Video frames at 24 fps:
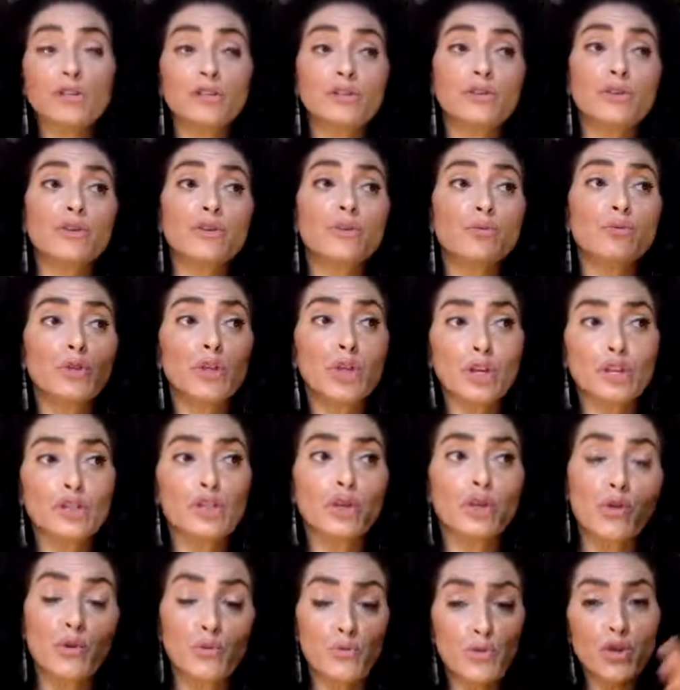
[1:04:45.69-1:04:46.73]
So you, lo- so
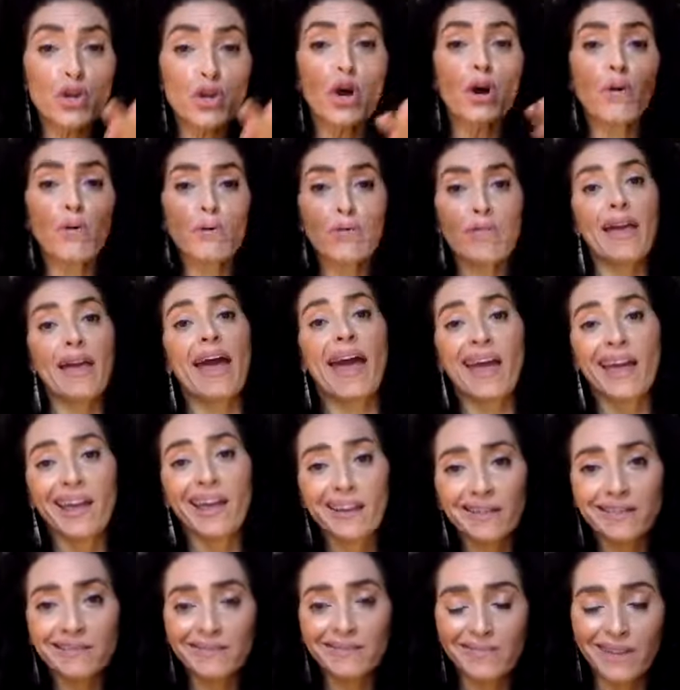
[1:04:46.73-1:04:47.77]
you know that,
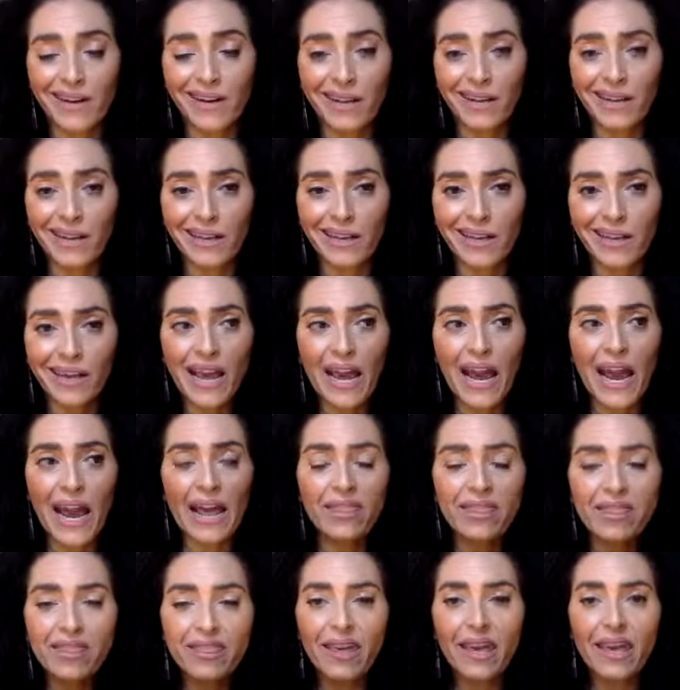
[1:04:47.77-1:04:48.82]
right?
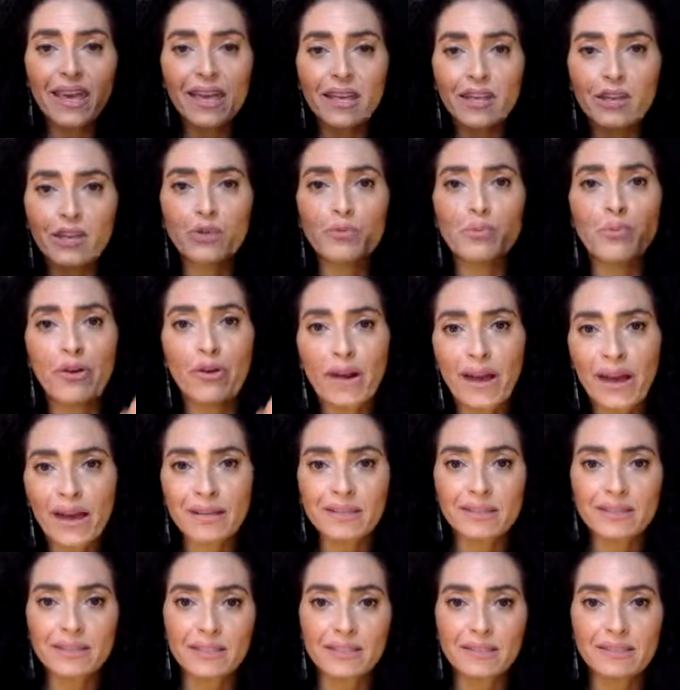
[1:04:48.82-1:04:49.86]
And then right. you
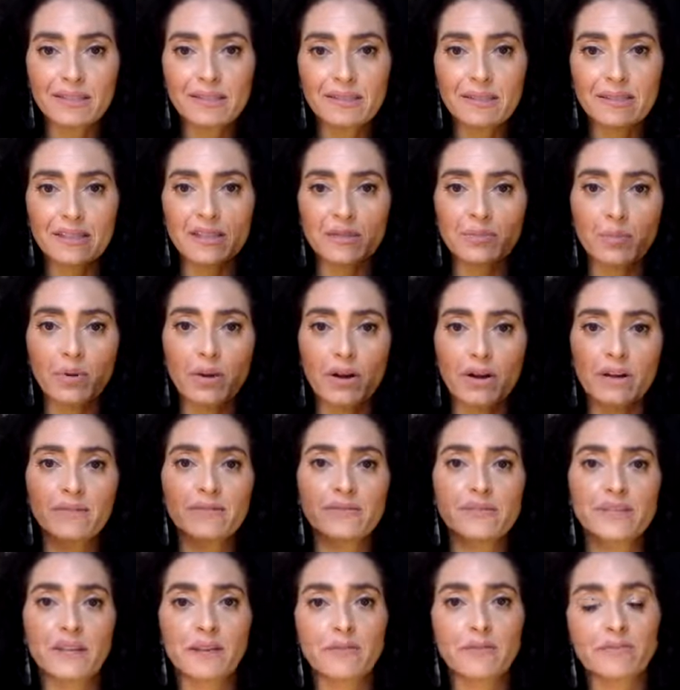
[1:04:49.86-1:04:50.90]
practice this part
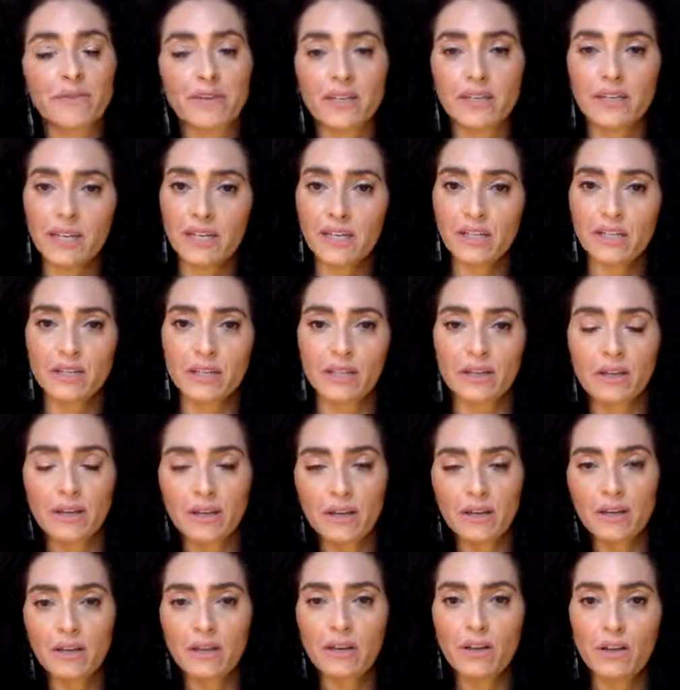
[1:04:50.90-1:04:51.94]
of self-regulation.
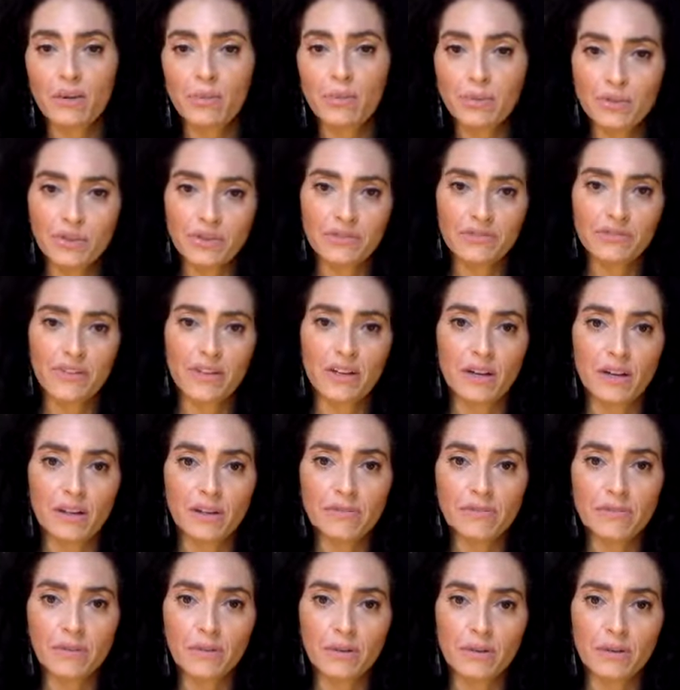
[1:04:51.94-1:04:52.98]
You put your feet on
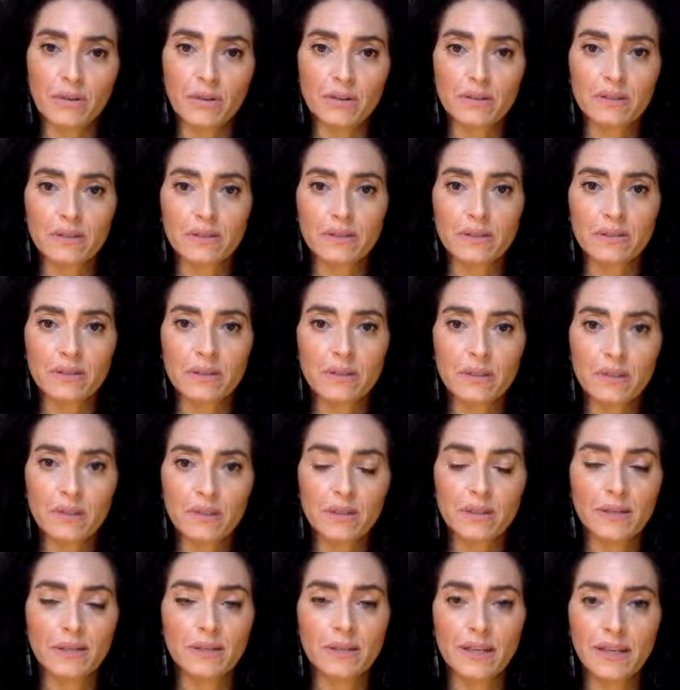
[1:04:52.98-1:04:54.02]
the floor.
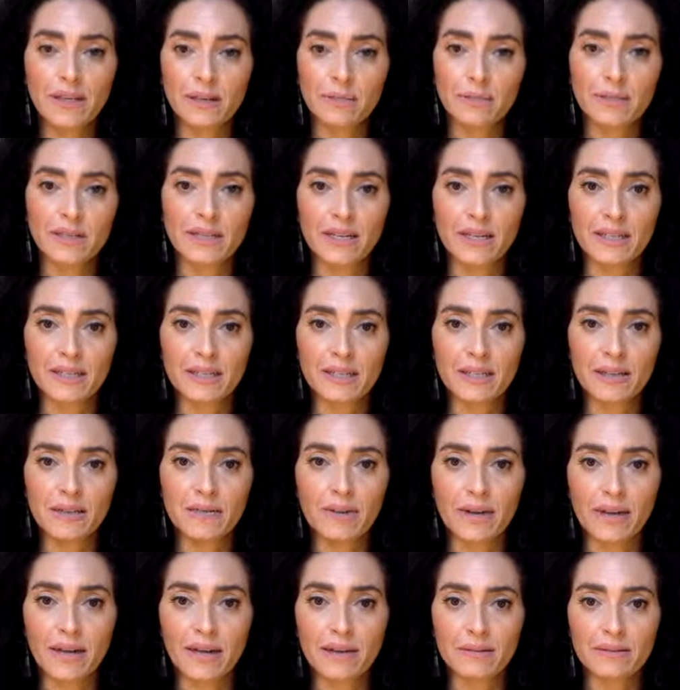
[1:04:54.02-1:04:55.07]
You let them connect to the
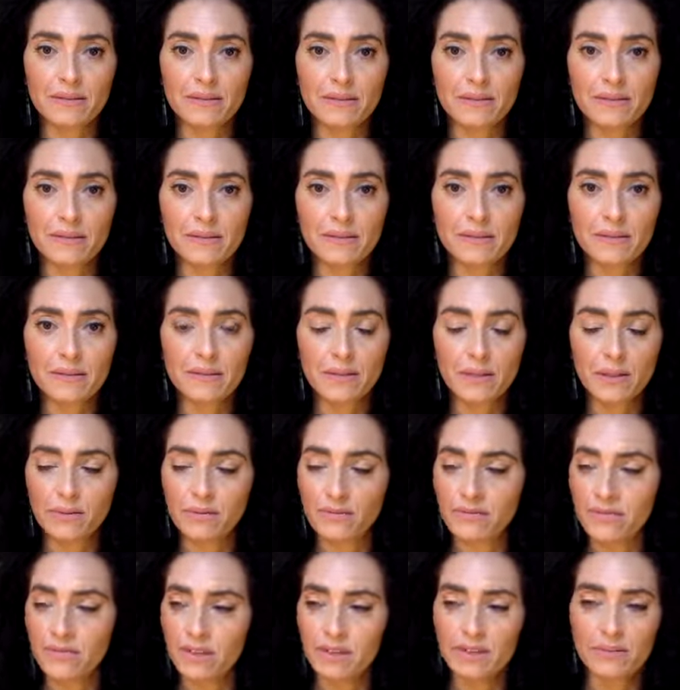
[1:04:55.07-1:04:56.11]
ground. You
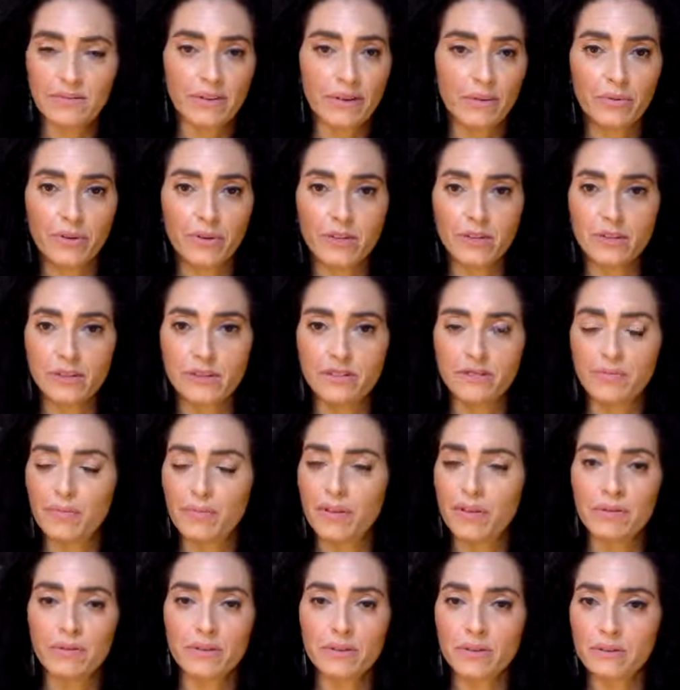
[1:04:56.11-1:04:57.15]
feel the vibration of
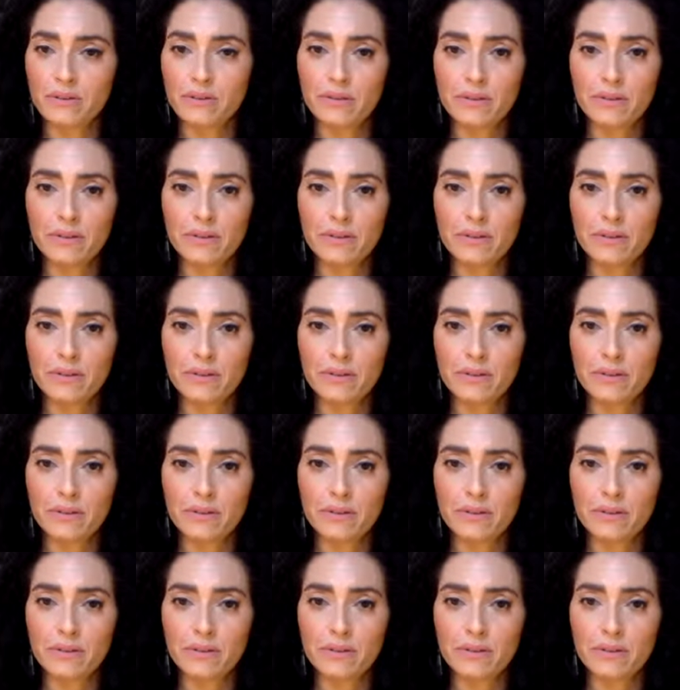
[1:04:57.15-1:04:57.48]
Mother Earth.